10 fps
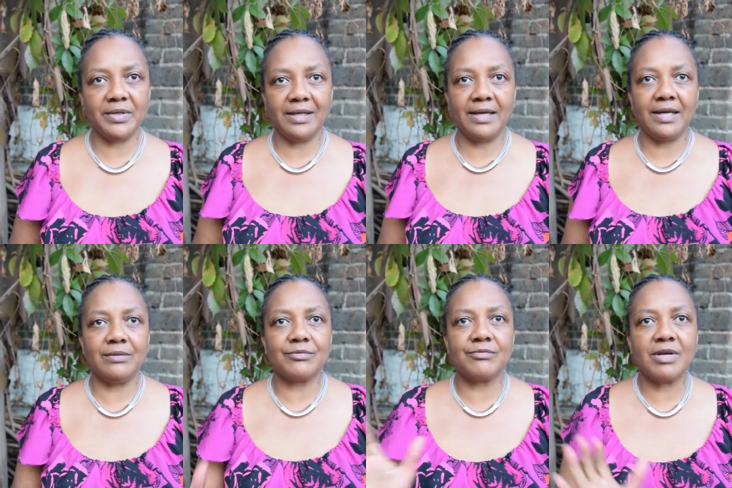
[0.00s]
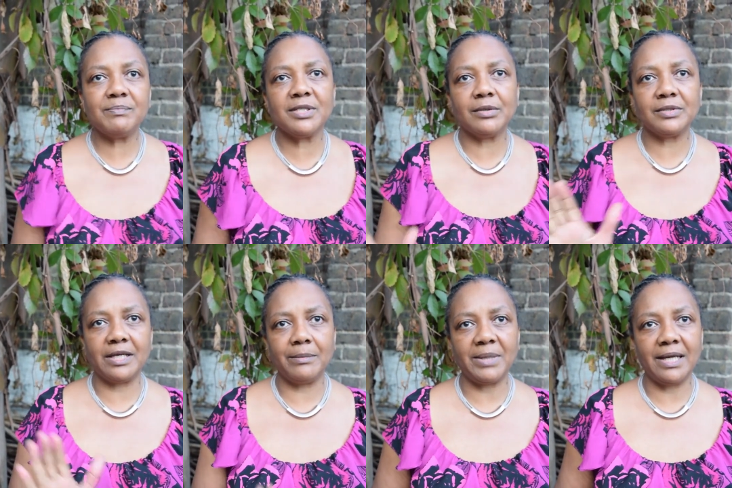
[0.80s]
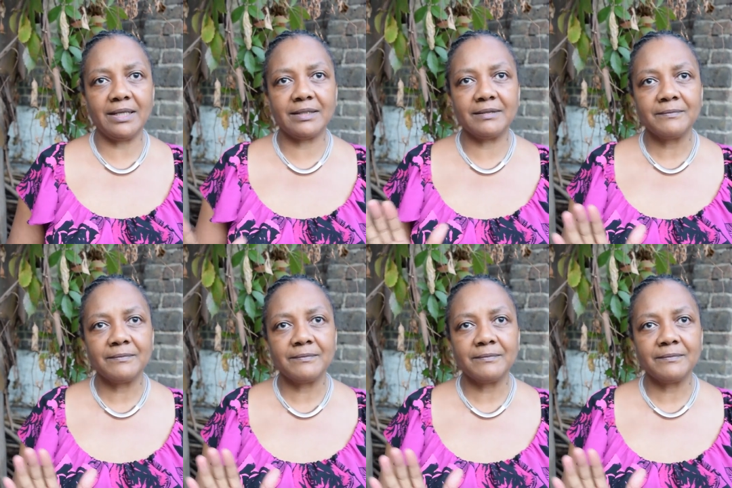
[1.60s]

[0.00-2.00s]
oil out, rubbed it on her back.